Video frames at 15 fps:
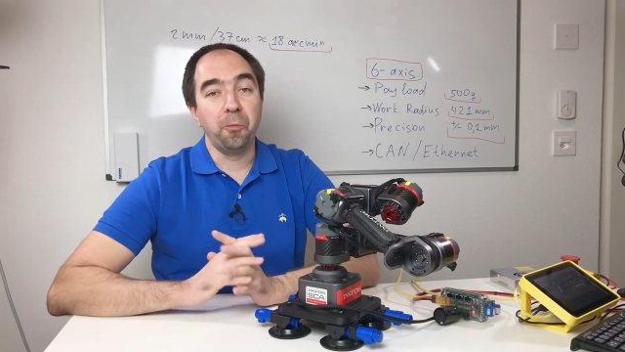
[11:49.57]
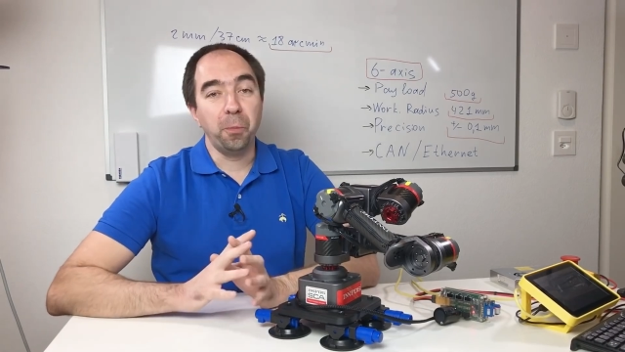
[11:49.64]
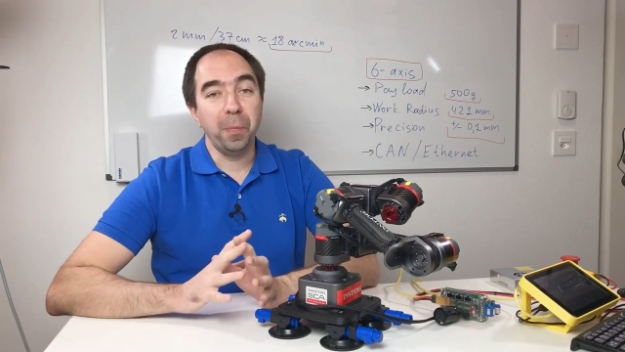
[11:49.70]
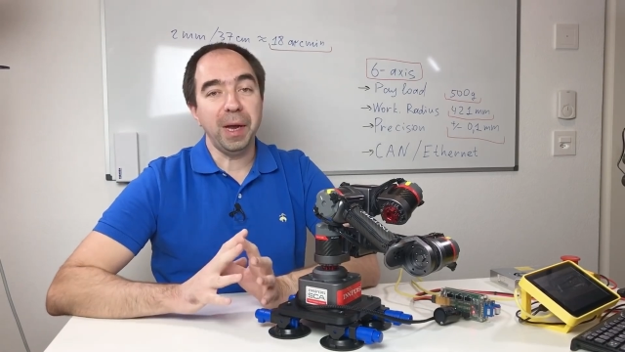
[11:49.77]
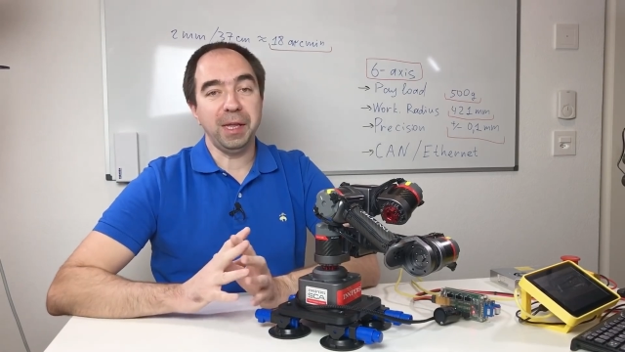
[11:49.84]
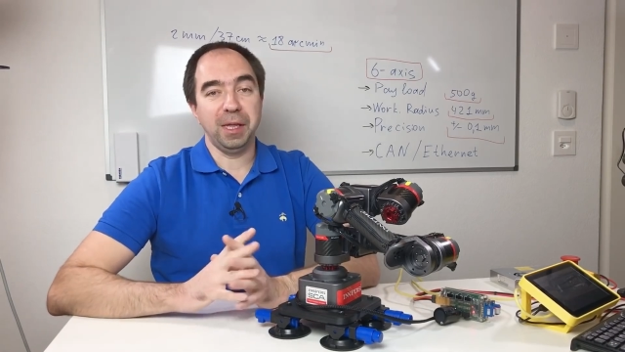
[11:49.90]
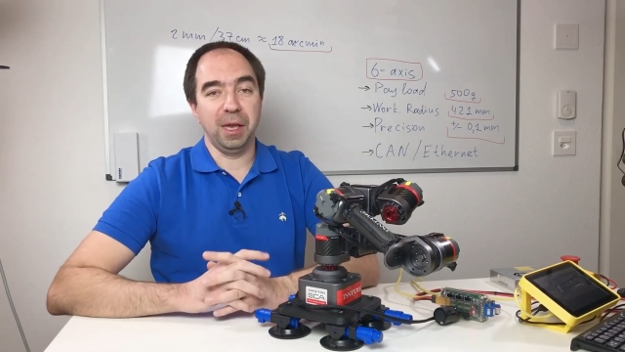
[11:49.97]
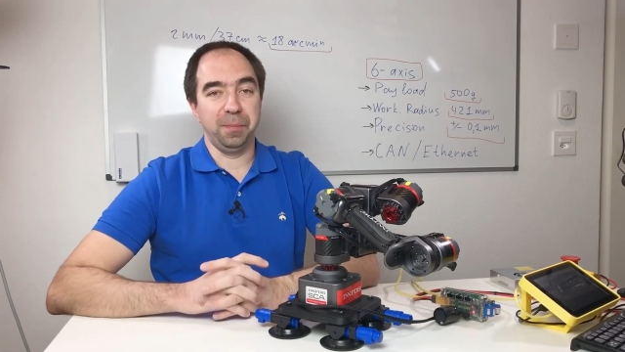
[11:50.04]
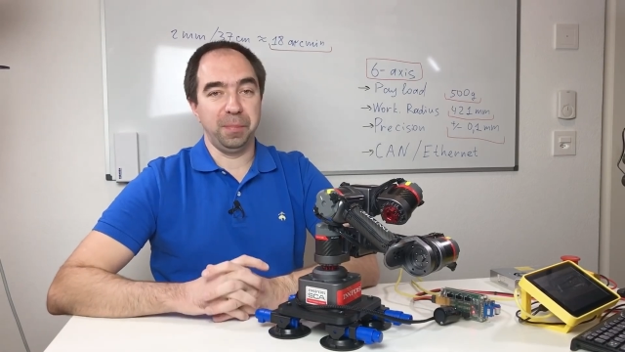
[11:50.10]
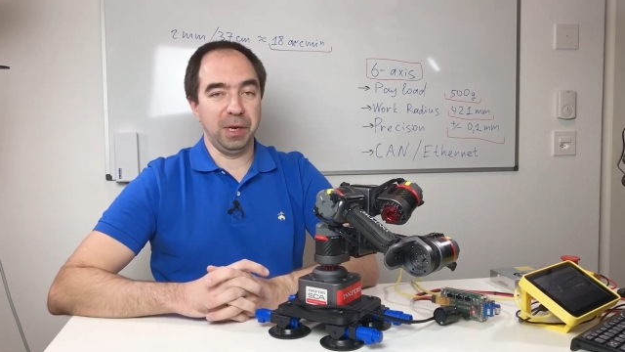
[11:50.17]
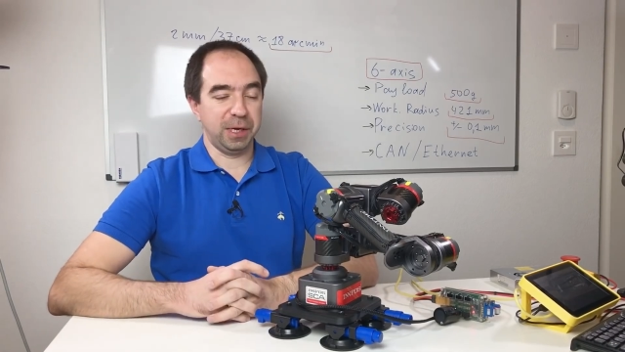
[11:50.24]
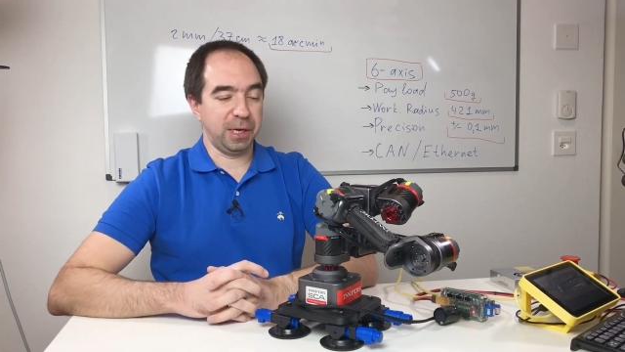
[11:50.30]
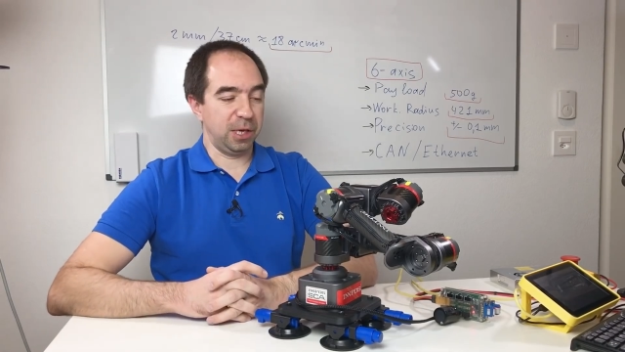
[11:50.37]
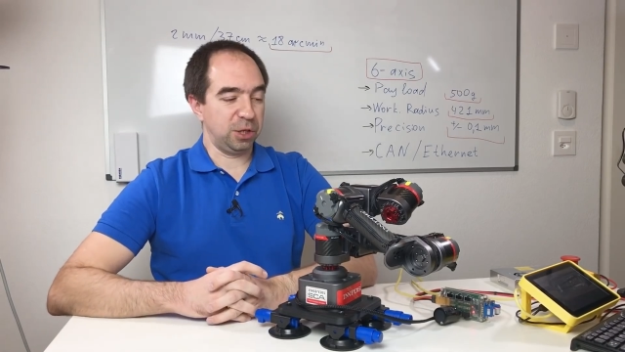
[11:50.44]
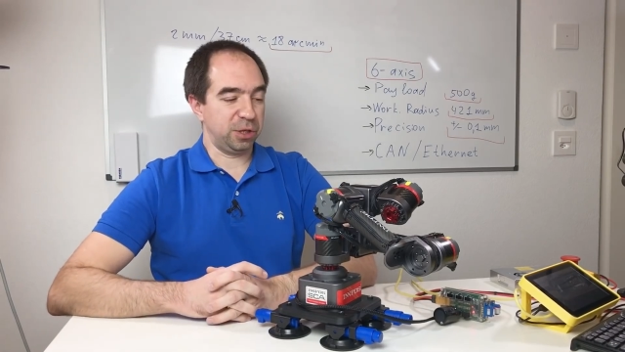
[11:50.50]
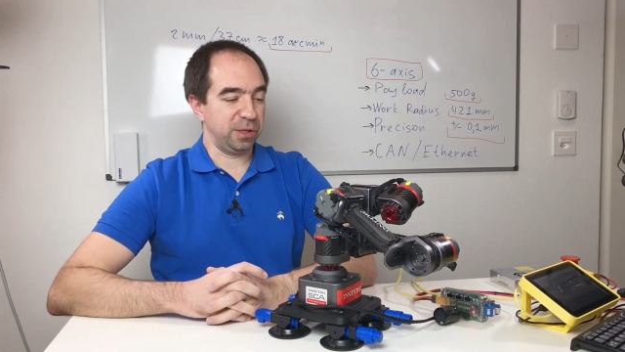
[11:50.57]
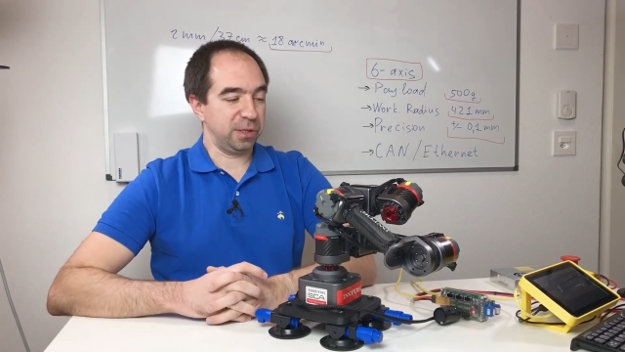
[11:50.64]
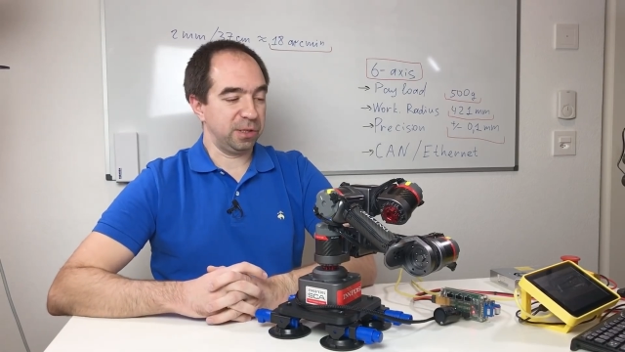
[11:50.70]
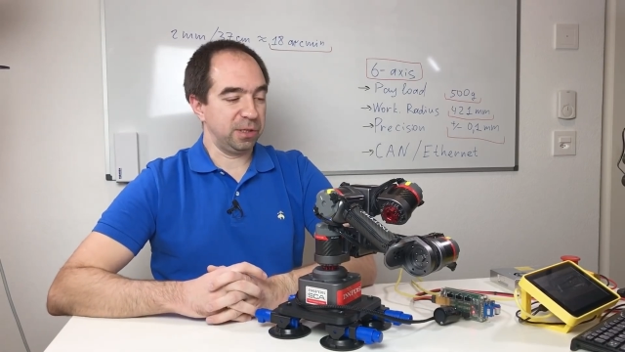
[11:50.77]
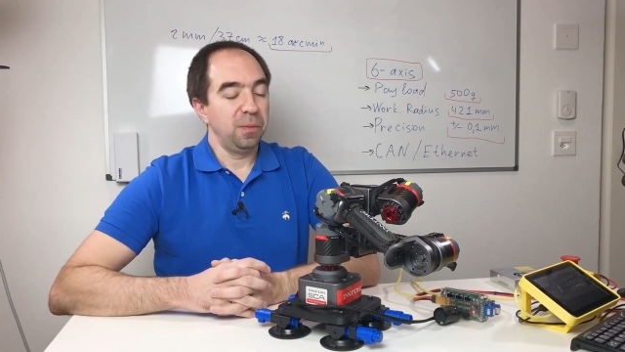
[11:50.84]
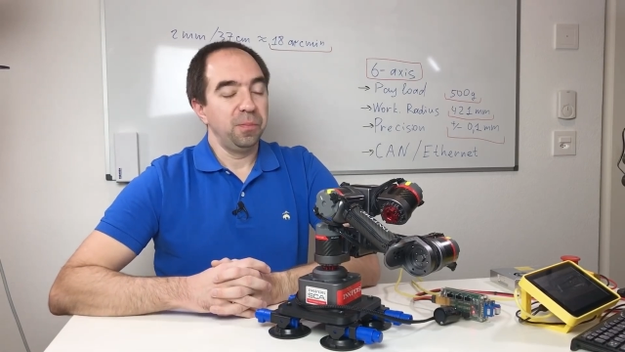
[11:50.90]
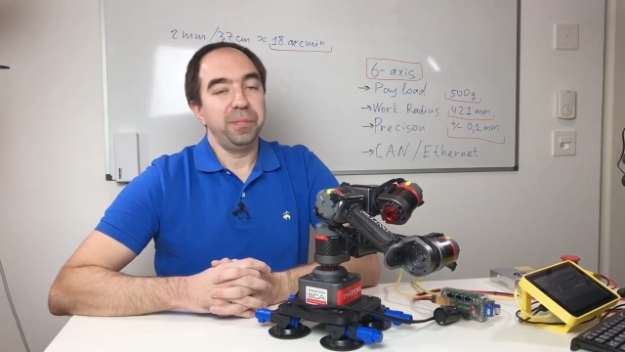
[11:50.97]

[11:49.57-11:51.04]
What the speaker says: many applications.